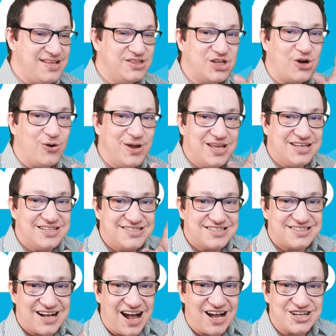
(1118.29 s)
drawing
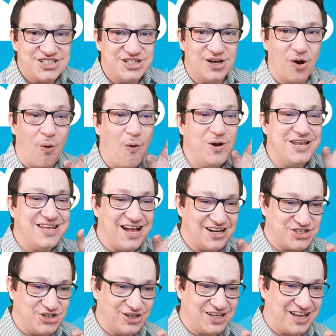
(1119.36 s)
instruction on the
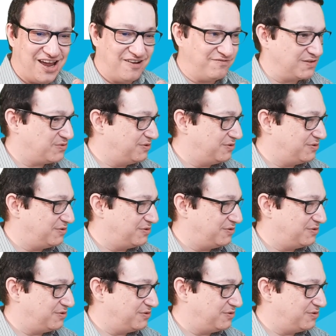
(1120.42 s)
actual canvas.